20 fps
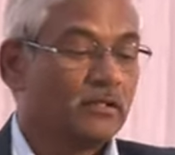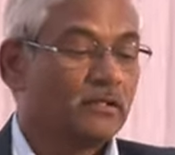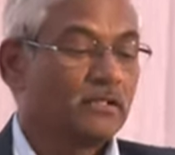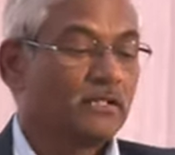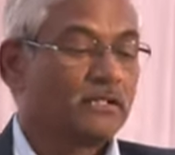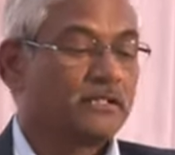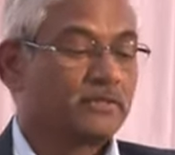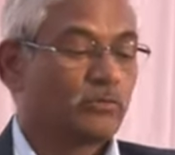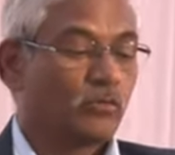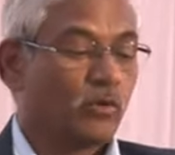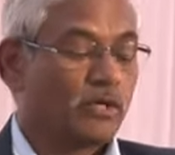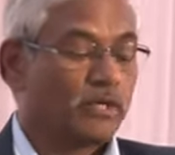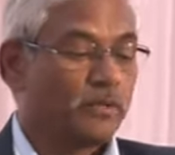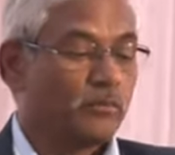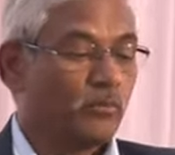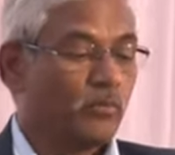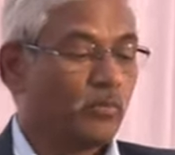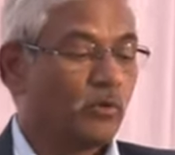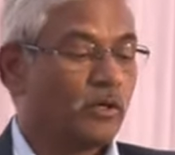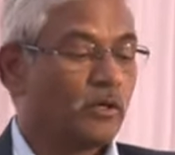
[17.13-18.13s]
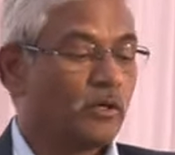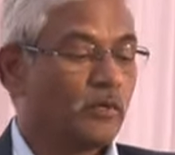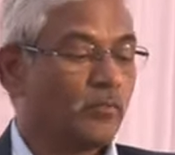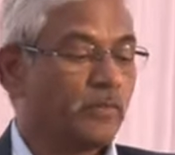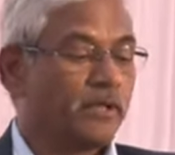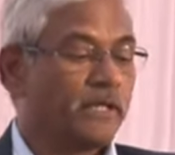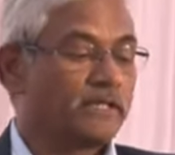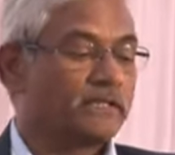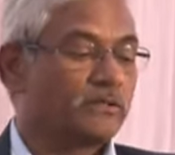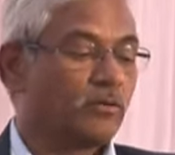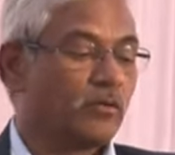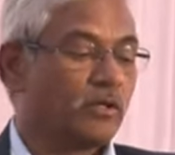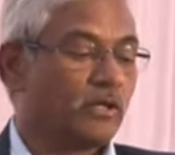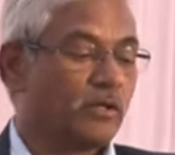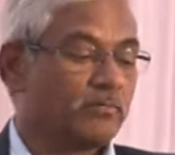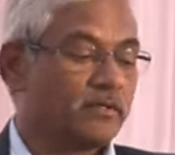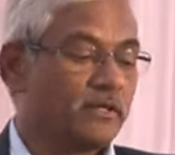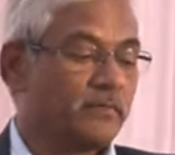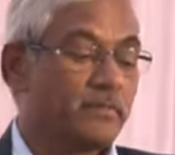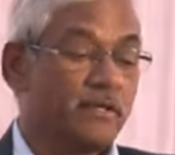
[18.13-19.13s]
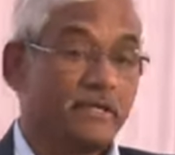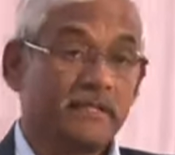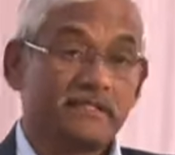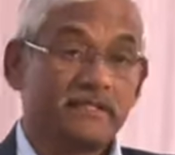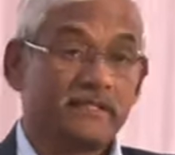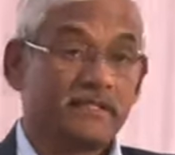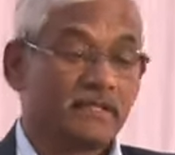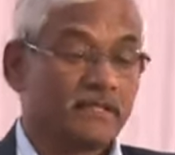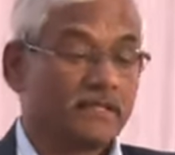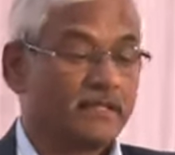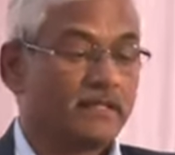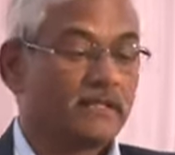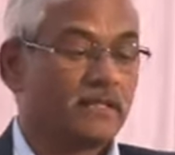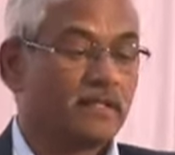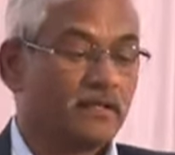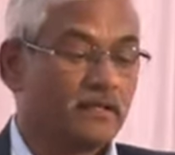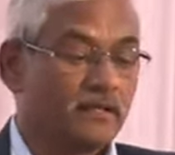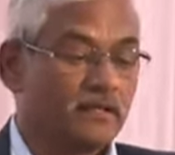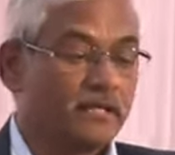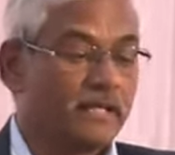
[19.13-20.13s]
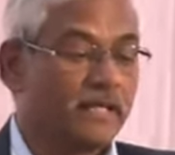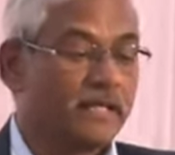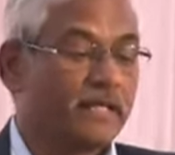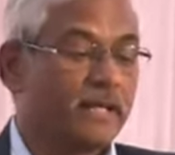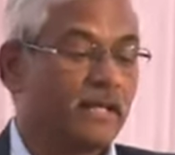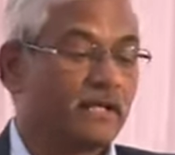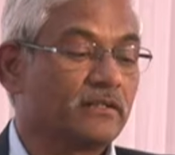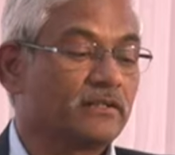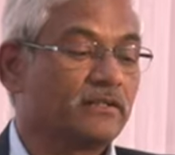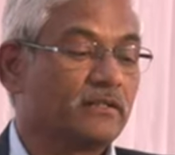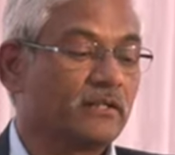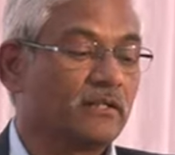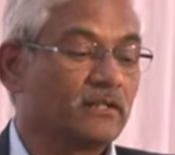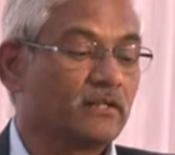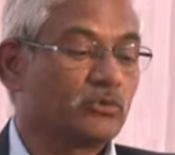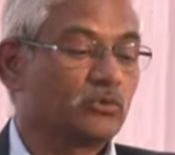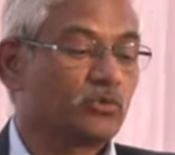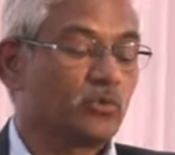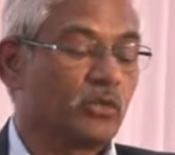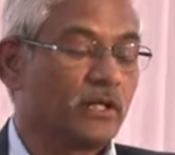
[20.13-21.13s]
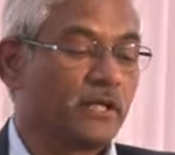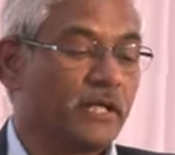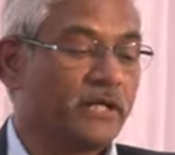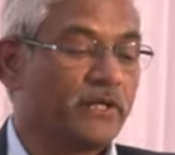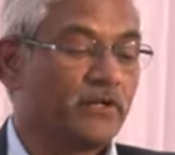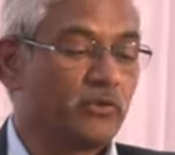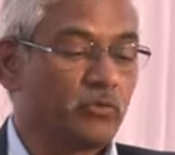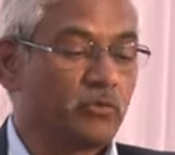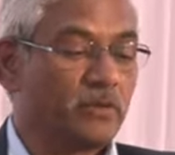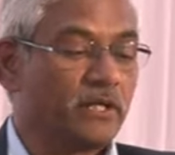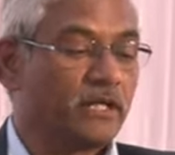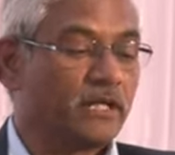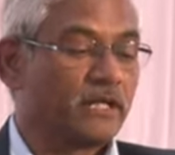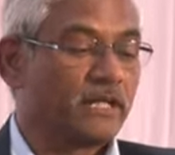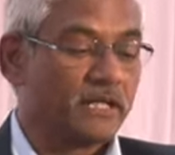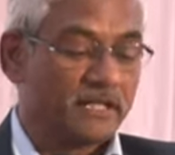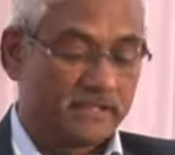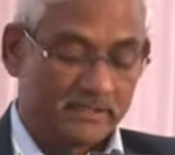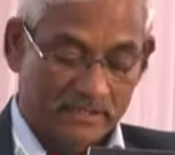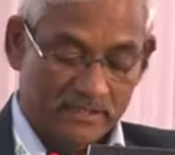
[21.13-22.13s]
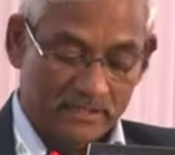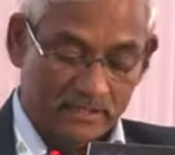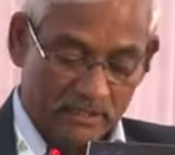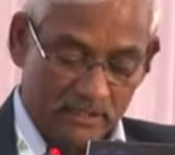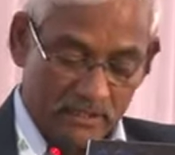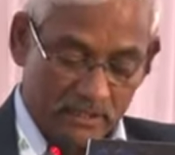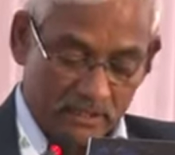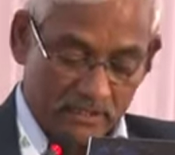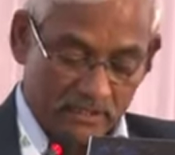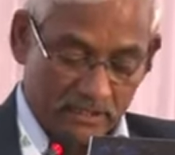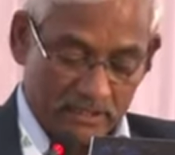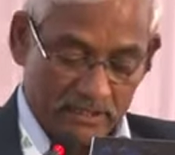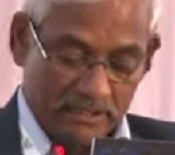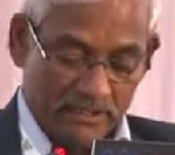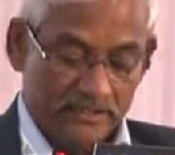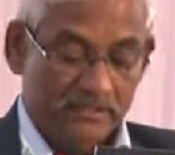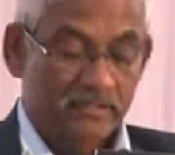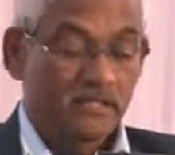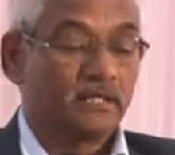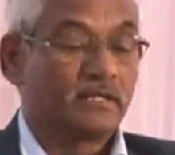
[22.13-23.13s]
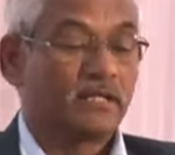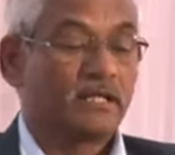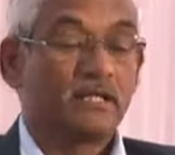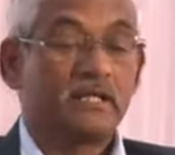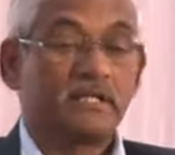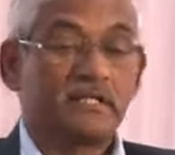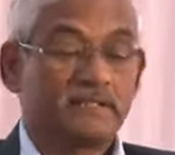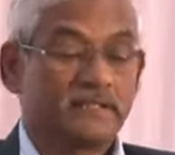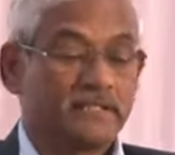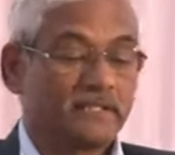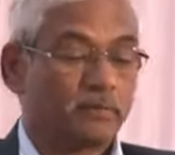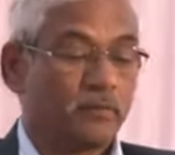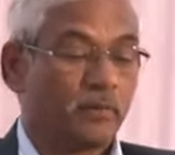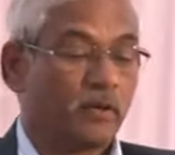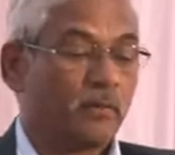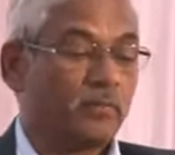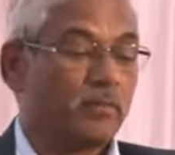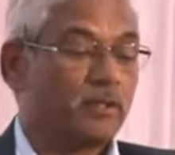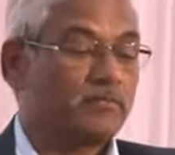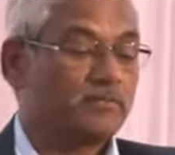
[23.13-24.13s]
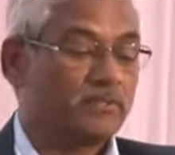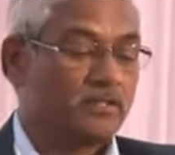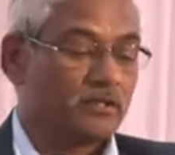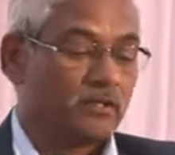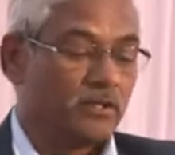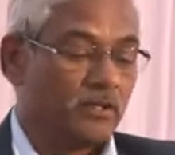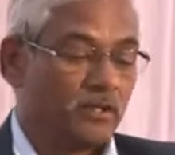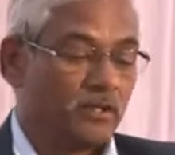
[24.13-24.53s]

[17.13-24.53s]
That is one of the major area sugarcane to be addressed. That is the disease problems.